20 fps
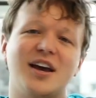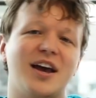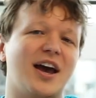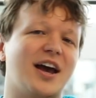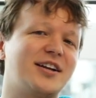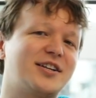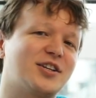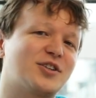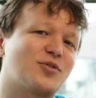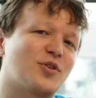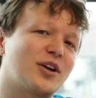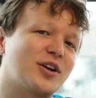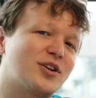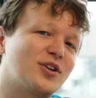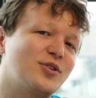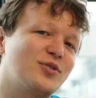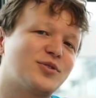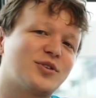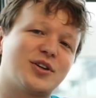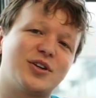
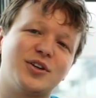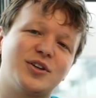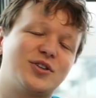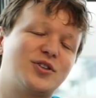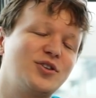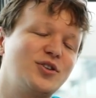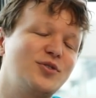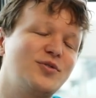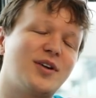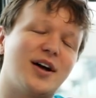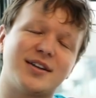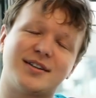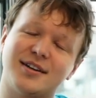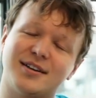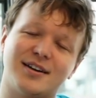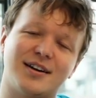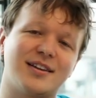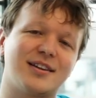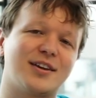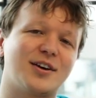Edget22 is a good dude, not
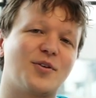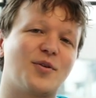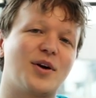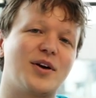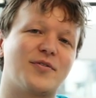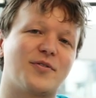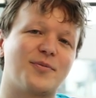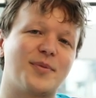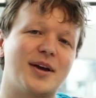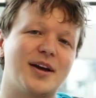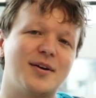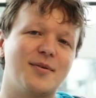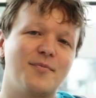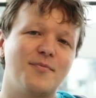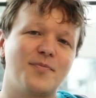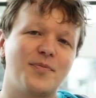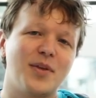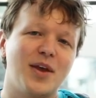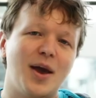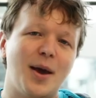taking anything away from him,